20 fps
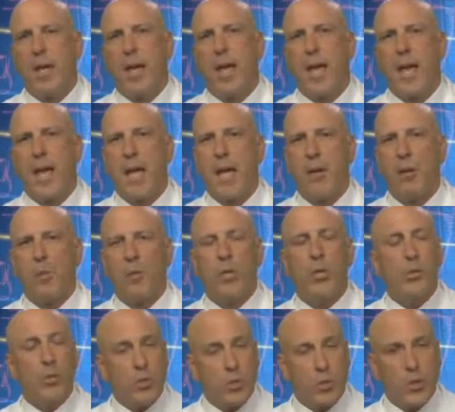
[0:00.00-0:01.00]
And
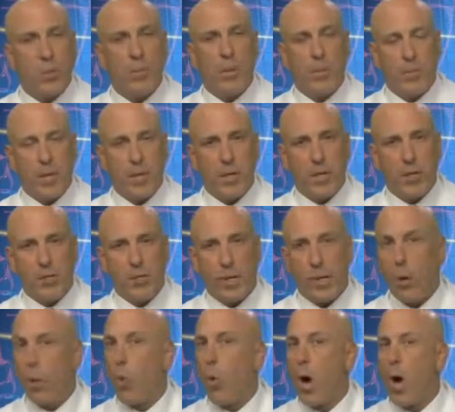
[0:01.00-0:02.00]
usually we'd be
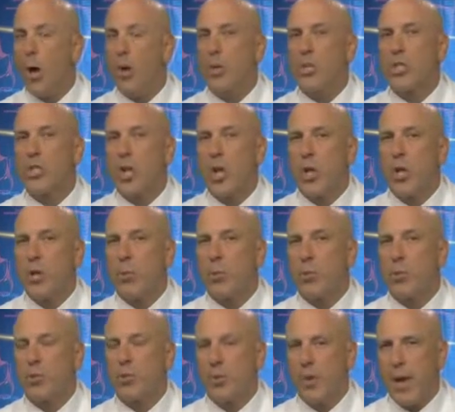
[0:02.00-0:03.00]
using a
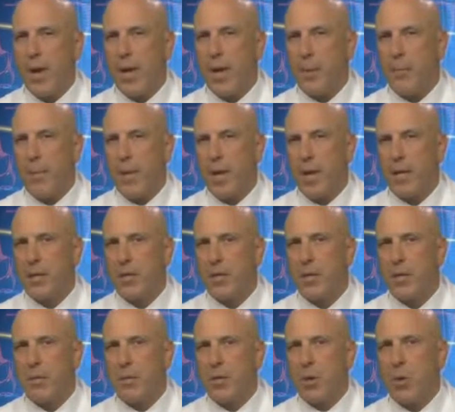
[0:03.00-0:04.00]
water-soluble try-in
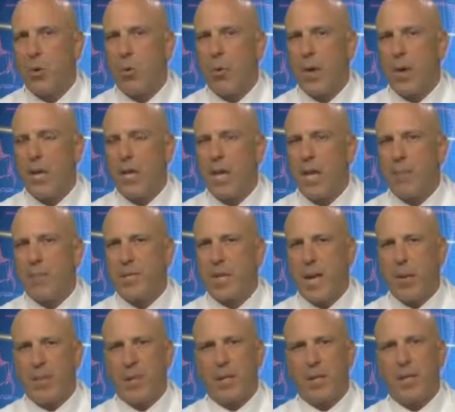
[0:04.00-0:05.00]
paste, so when it came
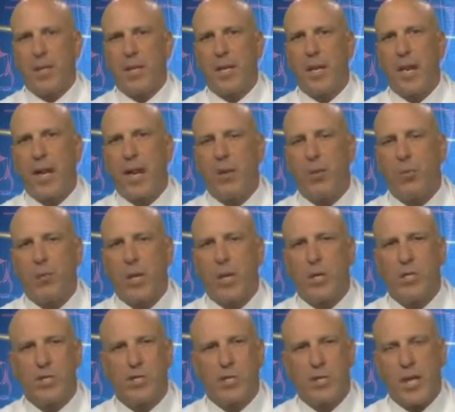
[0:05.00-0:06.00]
time to clean it out, we
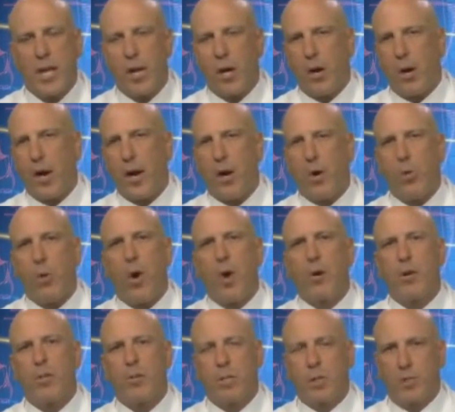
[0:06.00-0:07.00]
could just take our
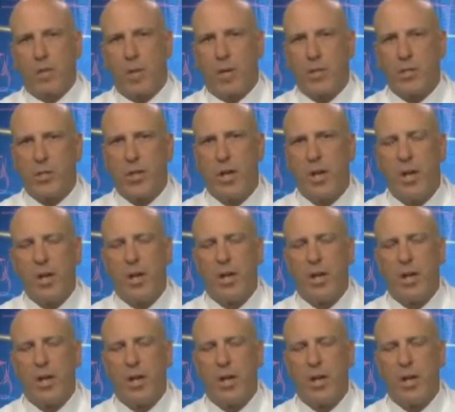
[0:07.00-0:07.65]
air-water syringe